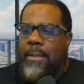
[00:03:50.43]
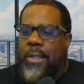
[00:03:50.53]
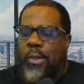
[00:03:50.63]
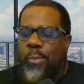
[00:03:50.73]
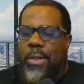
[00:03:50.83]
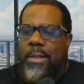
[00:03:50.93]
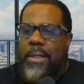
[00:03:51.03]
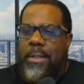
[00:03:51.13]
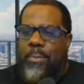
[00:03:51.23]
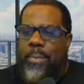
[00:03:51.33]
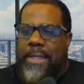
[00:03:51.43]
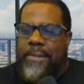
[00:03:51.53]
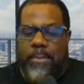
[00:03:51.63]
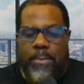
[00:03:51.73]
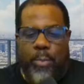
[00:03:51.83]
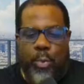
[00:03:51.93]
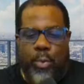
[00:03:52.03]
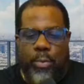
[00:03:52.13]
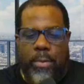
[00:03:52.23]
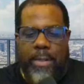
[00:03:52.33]
community pays them,
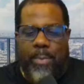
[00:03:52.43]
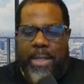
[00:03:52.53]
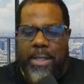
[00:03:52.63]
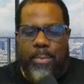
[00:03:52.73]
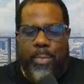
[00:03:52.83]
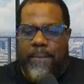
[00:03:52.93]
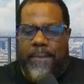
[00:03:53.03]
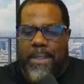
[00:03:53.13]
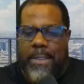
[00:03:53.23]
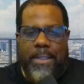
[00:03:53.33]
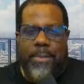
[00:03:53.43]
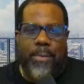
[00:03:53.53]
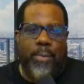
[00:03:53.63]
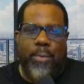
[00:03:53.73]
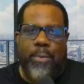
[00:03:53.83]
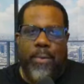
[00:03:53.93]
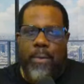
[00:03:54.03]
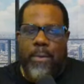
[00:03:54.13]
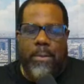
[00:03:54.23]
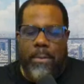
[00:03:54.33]
or they pay them per video,
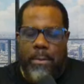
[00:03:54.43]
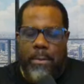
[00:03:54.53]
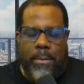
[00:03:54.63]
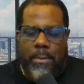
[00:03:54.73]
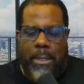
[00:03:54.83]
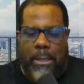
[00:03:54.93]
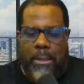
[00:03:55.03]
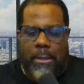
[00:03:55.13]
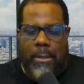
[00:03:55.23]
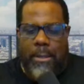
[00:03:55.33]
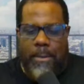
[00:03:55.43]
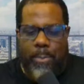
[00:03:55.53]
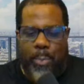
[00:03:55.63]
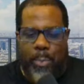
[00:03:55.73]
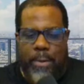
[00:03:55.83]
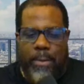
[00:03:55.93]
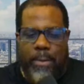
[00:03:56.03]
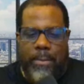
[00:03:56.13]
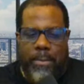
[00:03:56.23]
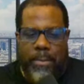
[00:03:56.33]
or uh,
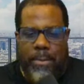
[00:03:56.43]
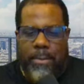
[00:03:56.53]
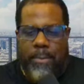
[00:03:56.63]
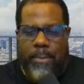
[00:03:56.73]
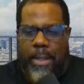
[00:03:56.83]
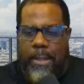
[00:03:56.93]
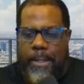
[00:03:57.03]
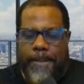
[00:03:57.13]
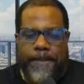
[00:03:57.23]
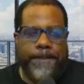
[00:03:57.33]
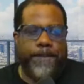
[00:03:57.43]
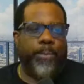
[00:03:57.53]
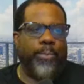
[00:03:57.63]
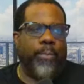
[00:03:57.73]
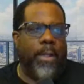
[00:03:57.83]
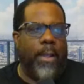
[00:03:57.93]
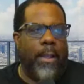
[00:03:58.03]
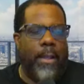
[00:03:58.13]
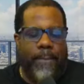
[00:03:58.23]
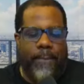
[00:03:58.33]
per um,
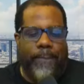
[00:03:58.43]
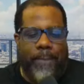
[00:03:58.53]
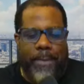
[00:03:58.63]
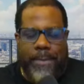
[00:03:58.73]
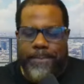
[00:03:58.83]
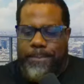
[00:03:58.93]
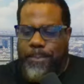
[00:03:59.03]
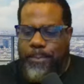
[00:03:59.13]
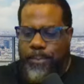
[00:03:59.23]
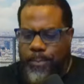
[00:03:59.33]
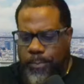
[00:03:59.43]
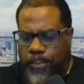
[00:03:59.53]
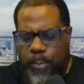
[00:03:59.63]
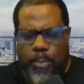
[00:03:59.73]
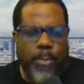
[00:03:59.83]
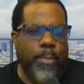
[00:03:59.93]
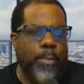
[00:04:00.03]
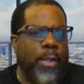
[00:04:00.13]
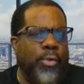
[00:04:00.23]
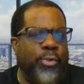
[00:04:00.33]
uh, um,
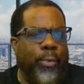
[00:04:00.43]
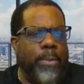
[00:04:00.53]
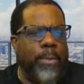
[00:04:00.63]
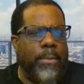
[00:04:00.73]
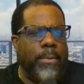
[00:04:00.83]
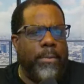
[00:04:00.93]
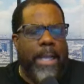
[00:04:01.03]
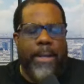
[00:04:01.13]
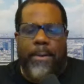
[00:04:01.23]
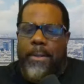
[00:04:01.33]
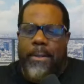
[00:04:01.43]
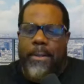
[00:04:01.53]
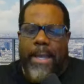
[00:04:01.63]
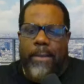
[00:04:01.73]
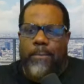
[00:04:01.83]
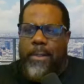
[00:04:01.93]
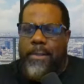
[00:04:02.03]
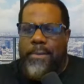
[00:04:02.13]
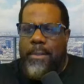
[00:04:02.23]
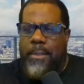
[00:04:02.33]
short, or I don't know. I don't know how it works,